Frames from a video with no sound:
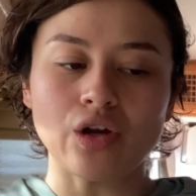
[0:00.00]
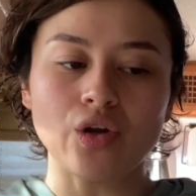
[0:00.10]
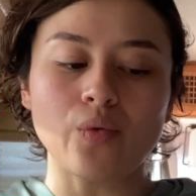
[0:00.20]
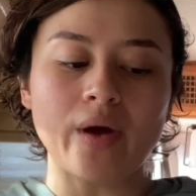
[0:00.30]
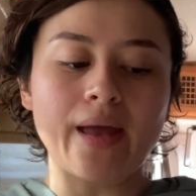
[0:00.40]
a
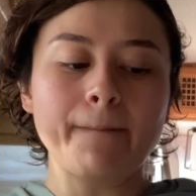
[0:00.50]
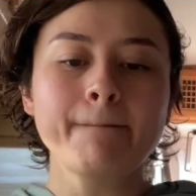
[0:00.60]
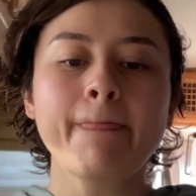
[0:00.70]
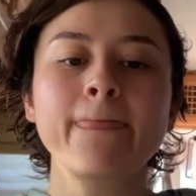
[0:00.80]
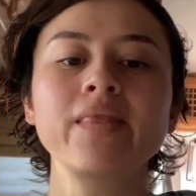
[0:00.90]
new way.
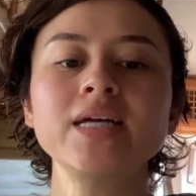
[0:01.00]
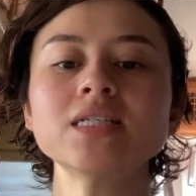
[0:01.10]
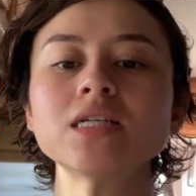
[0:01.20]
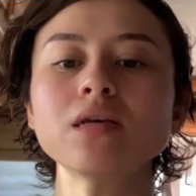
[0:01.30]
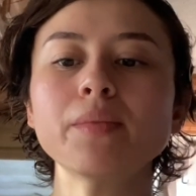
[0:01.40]
Let's
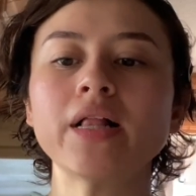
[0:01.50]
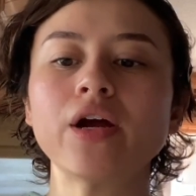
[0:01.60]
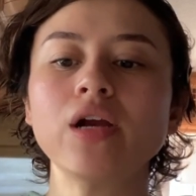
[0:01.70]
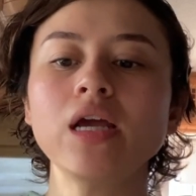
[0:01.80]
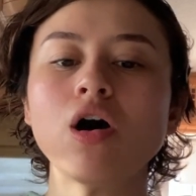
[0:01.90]
get some
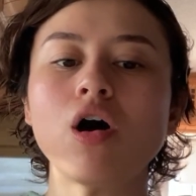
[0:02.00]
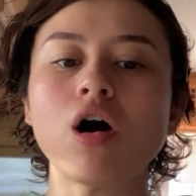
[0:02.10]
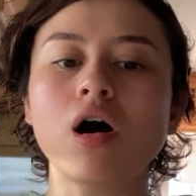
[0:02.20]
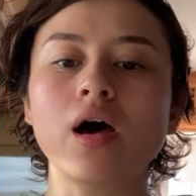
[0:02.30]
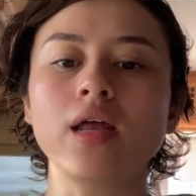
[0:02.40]
clarity
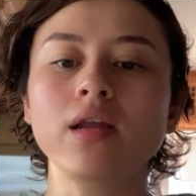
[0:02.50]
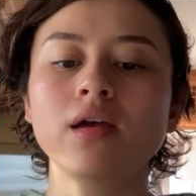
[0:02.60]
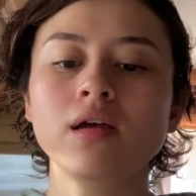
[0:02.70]
on